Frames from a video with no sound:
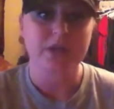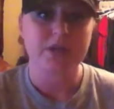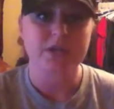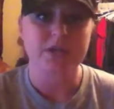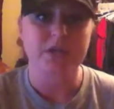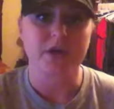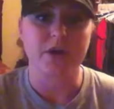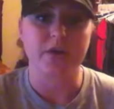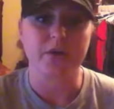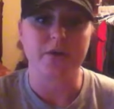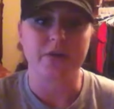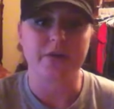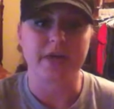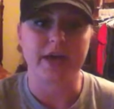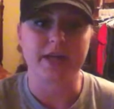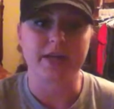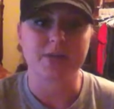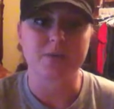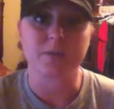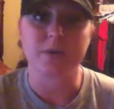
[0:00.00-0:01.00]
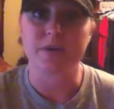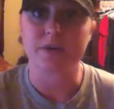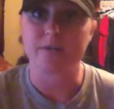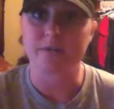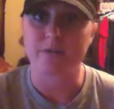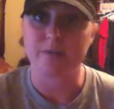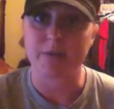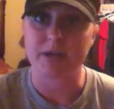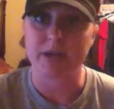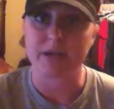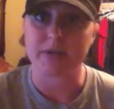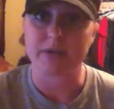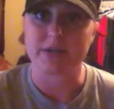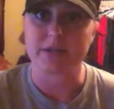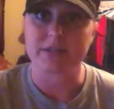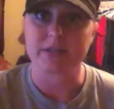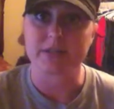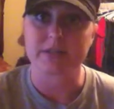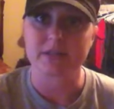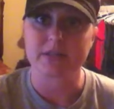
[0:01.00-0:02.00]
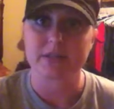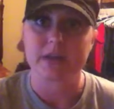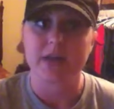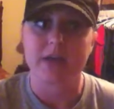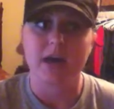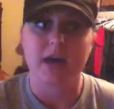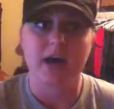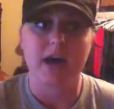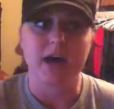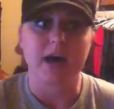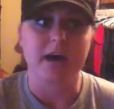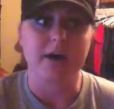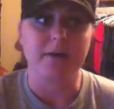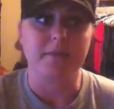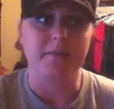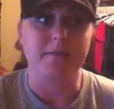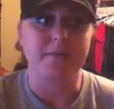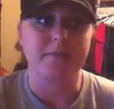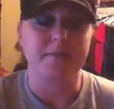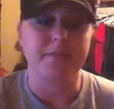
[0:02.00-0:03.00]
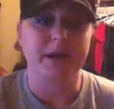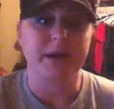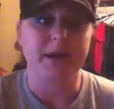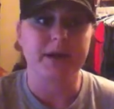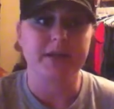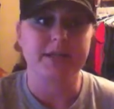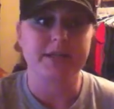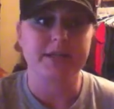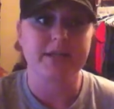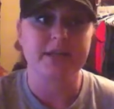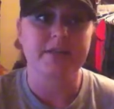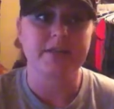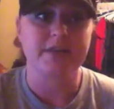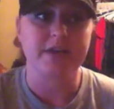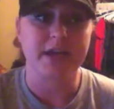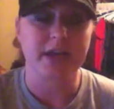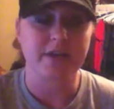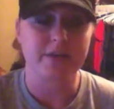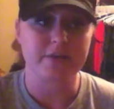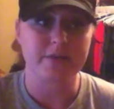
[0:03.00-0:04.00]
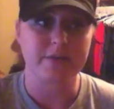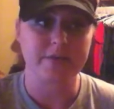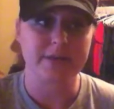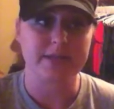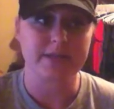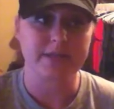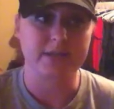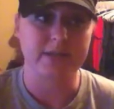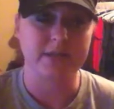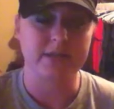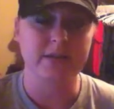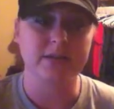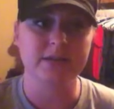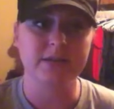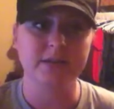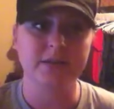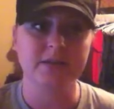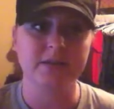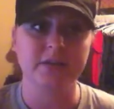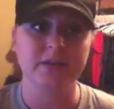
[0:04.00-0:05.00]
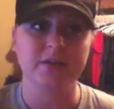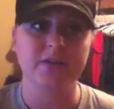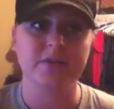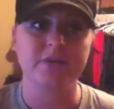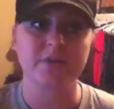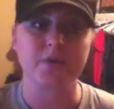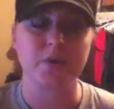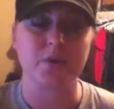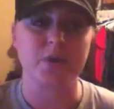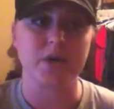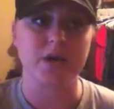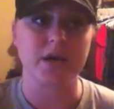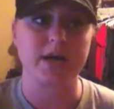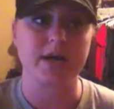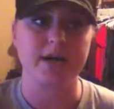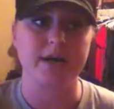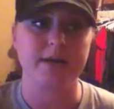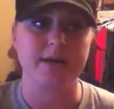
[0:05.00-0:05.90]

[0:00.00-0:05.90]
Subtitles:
So that's one of the main reasons. But the other reason for